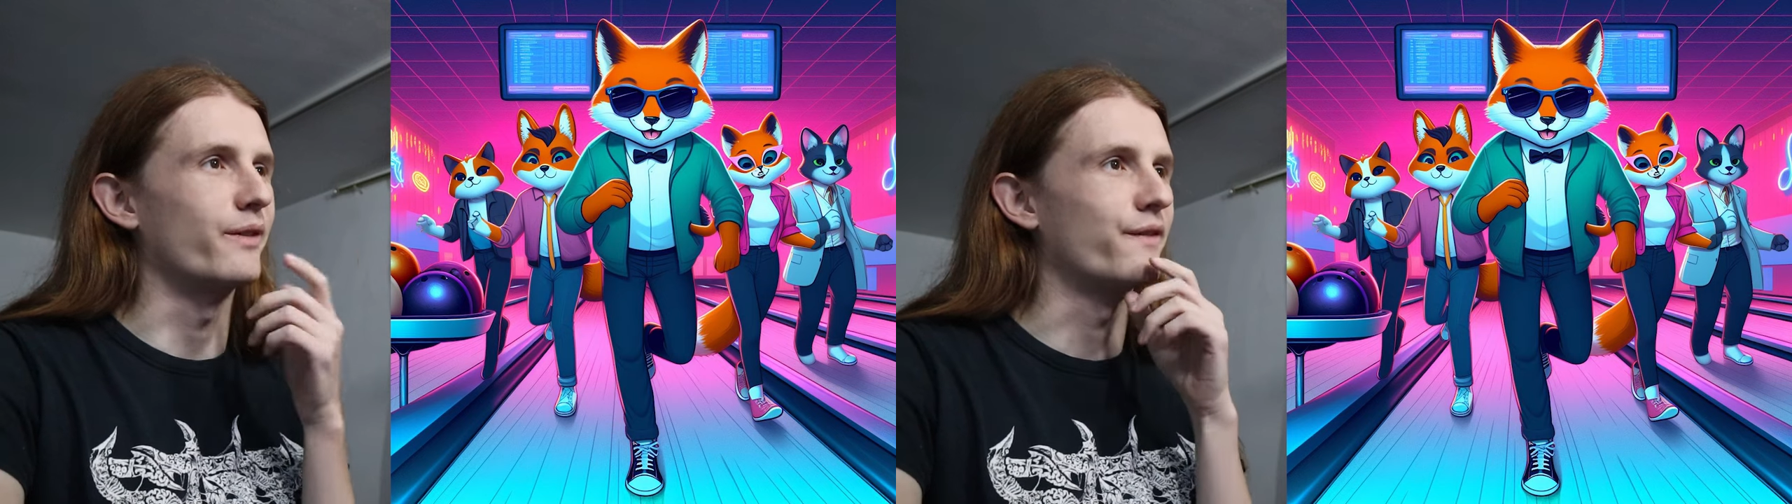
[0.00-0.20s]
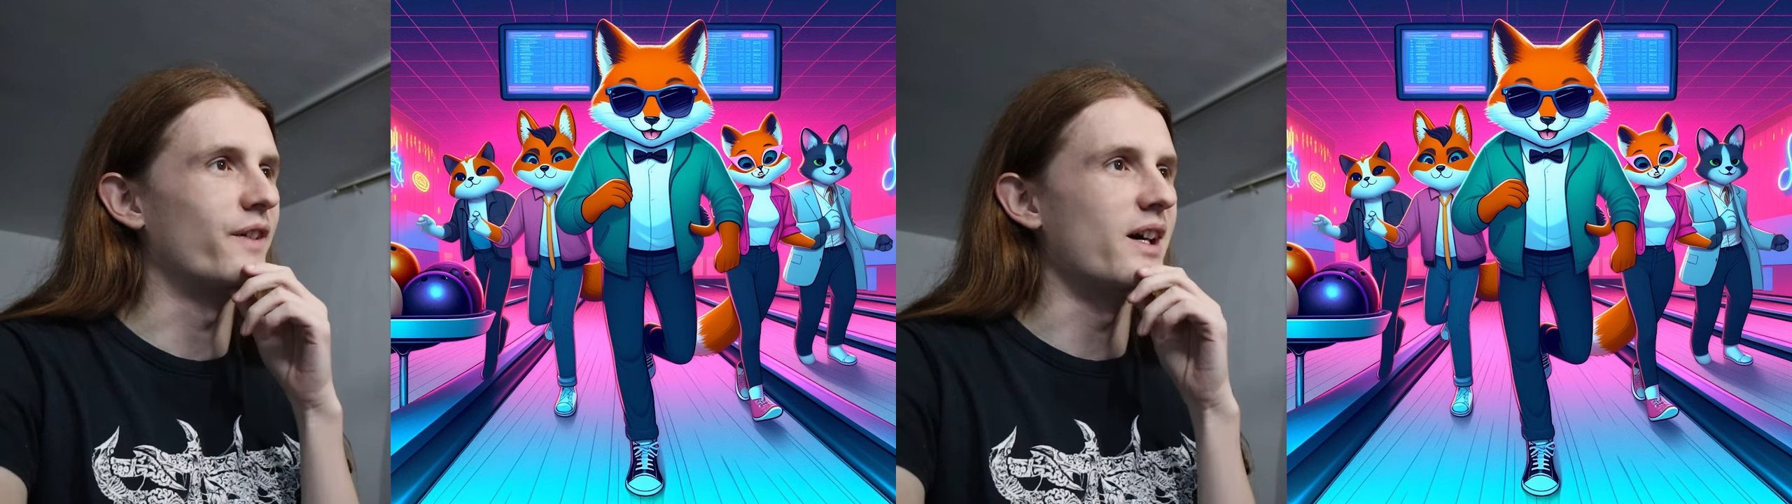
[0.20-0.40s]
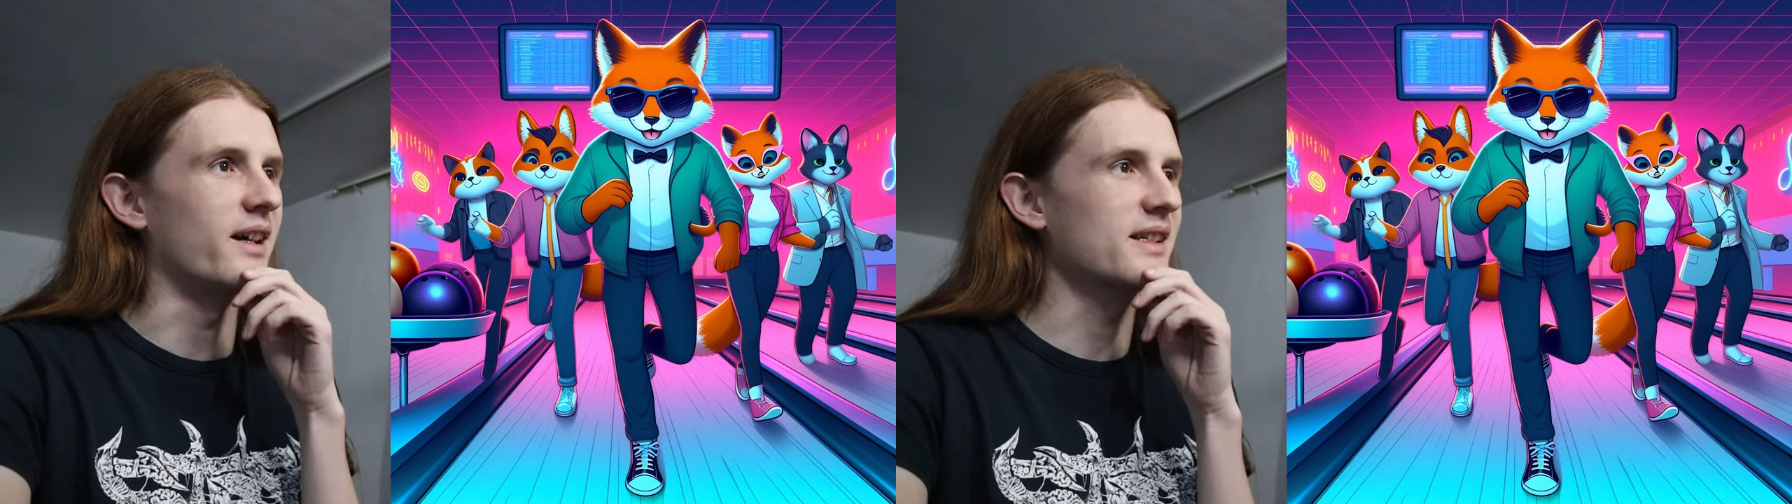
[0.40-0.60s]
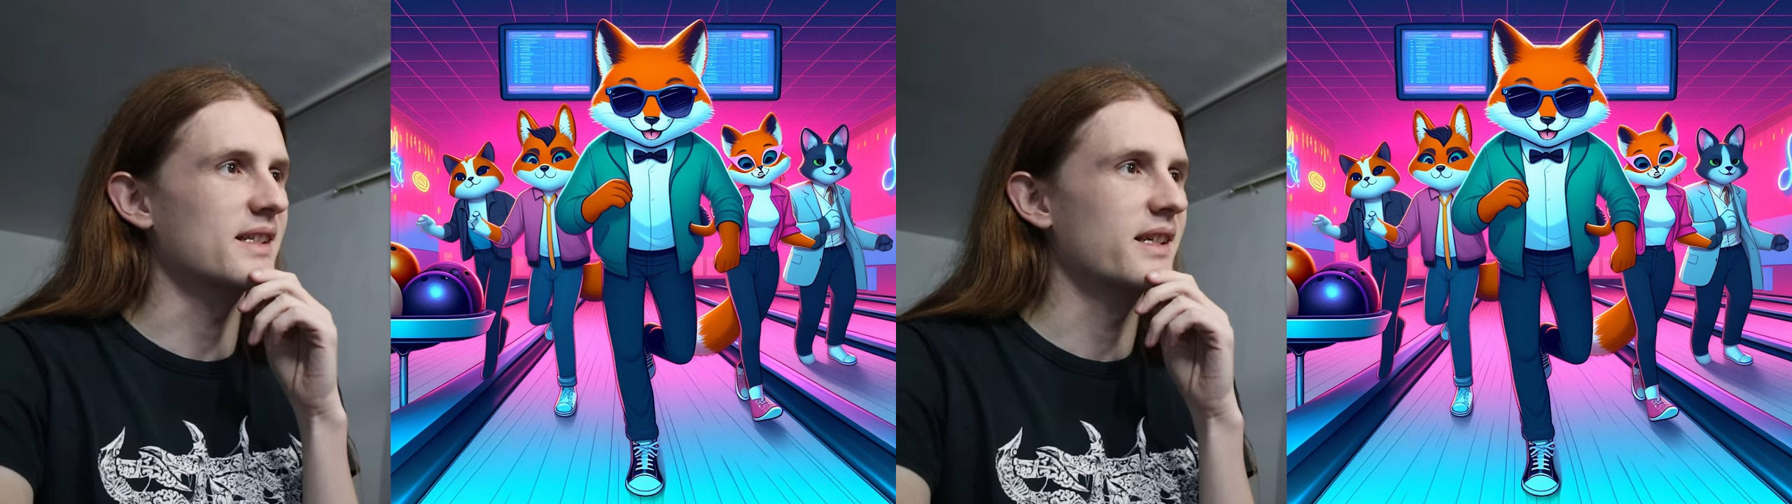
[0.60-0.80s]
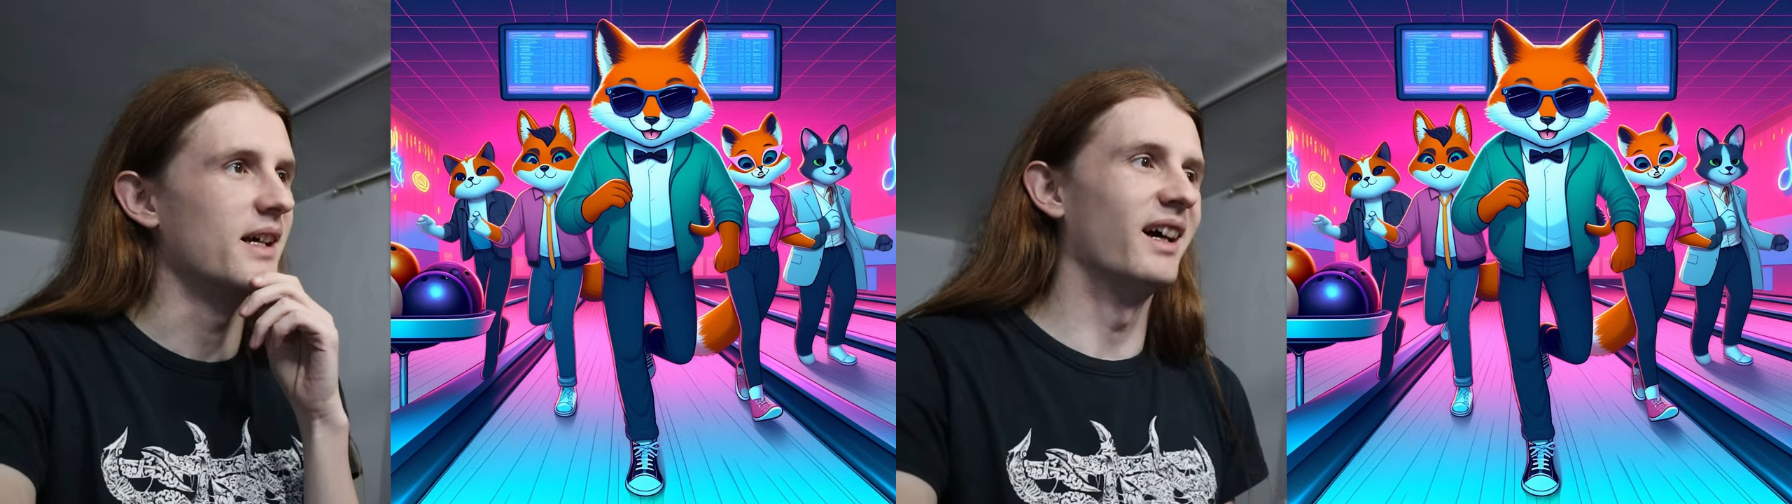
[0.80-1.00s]
or
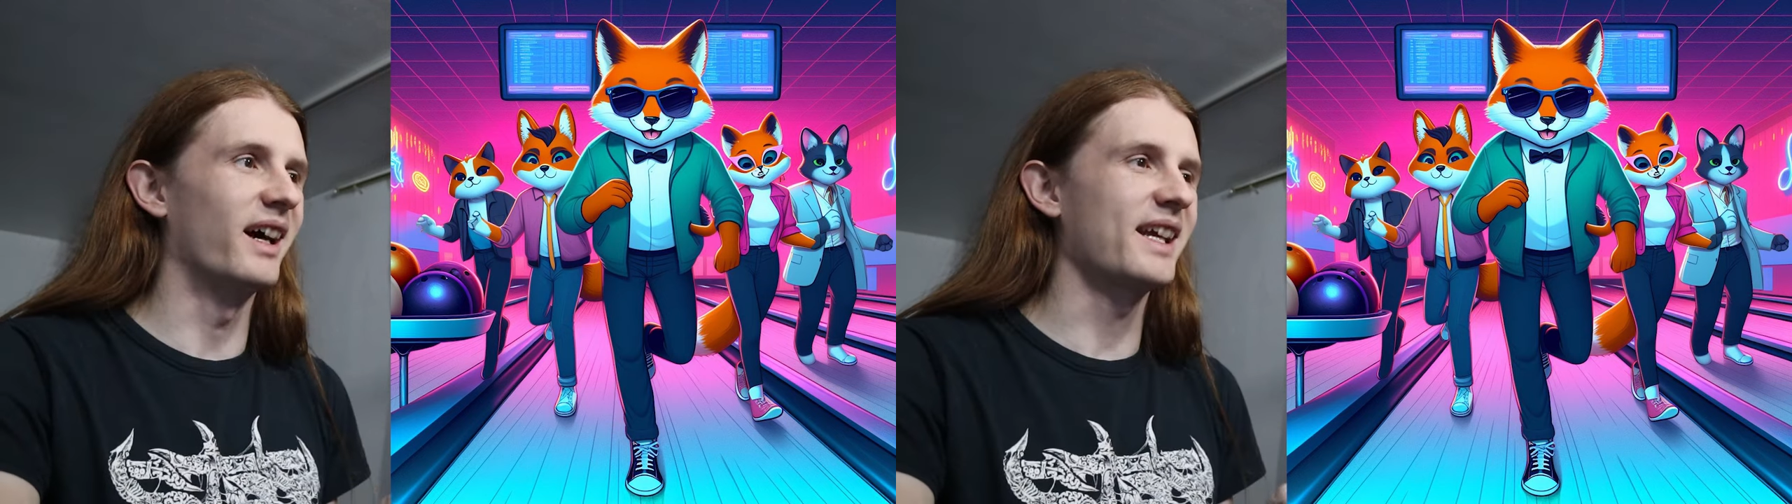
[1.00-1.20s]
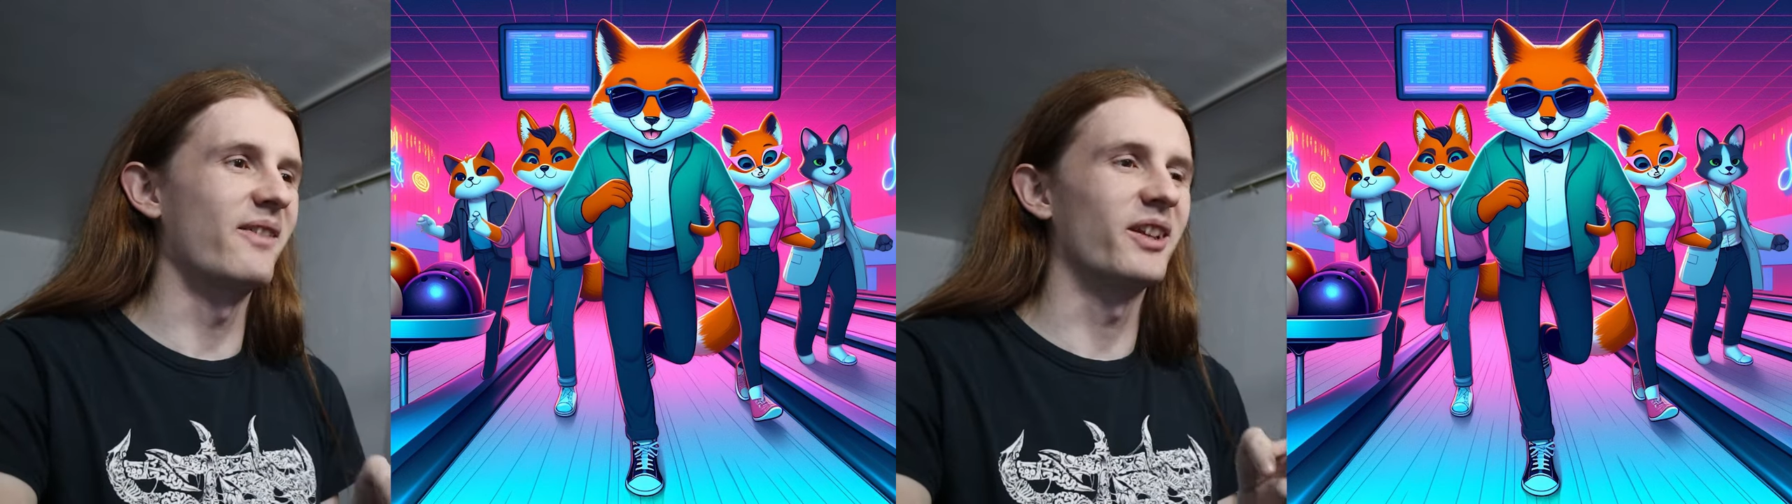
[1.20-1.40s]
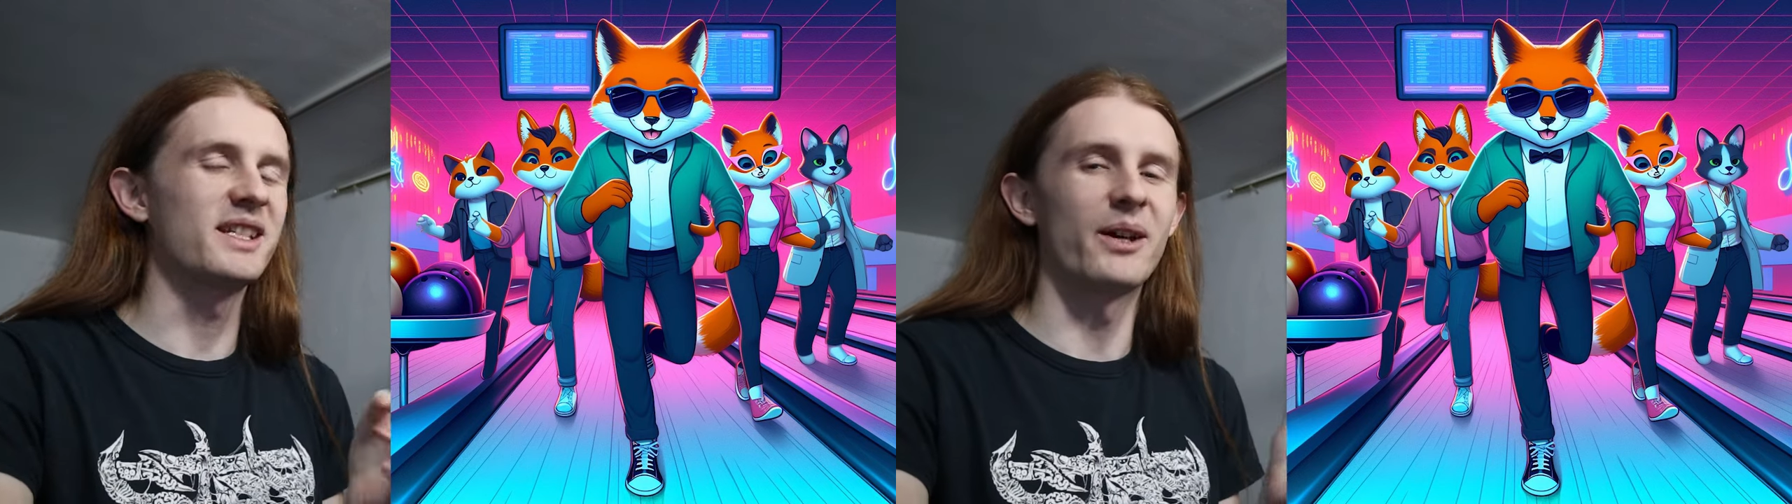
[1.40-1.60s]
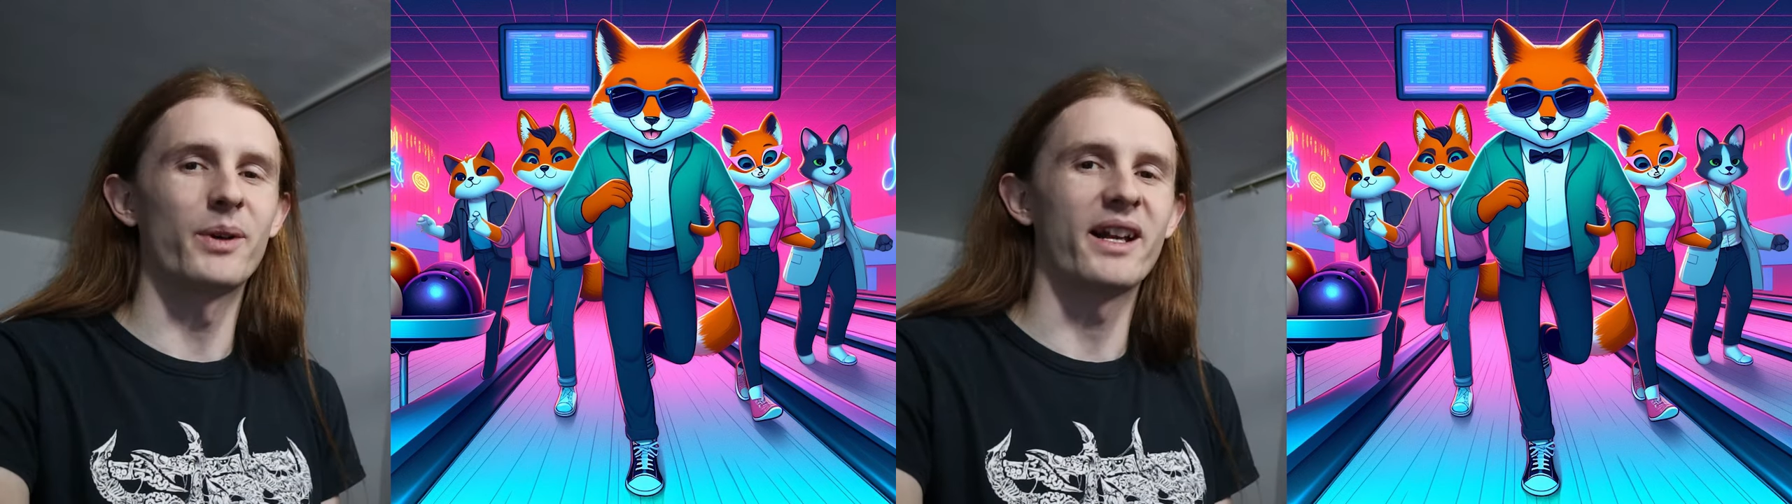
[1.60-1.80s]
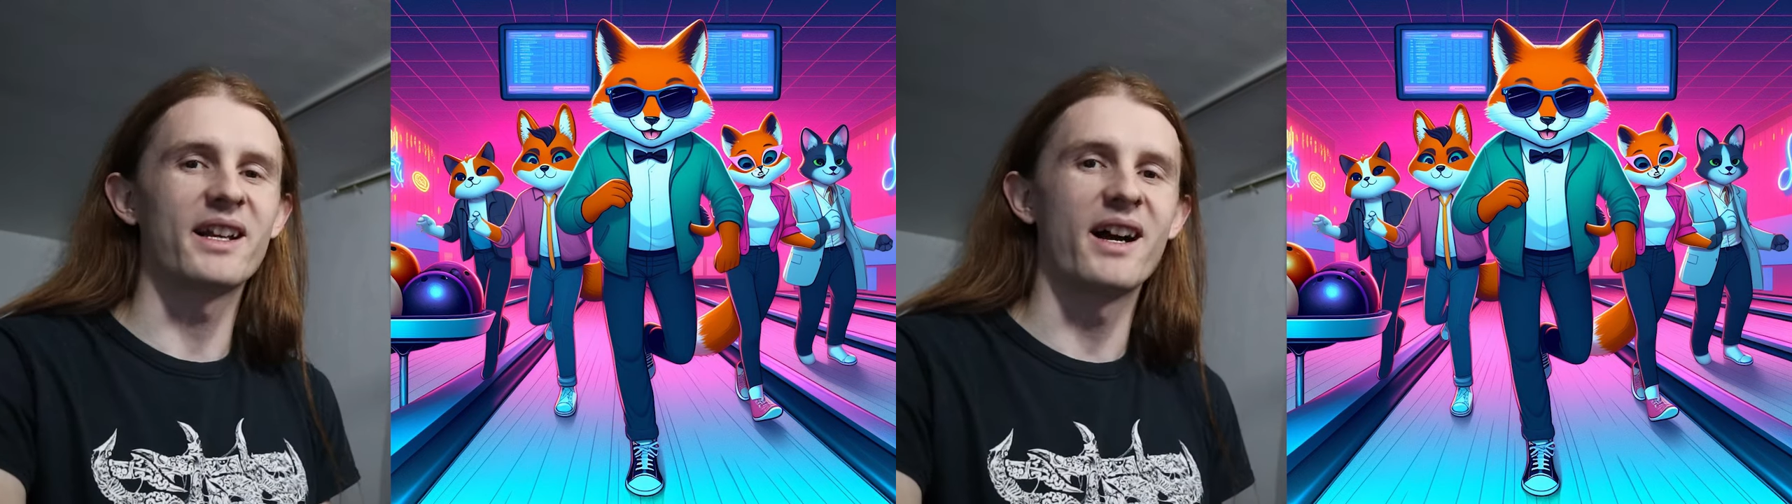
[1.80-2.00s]
fox? I can't really tell what I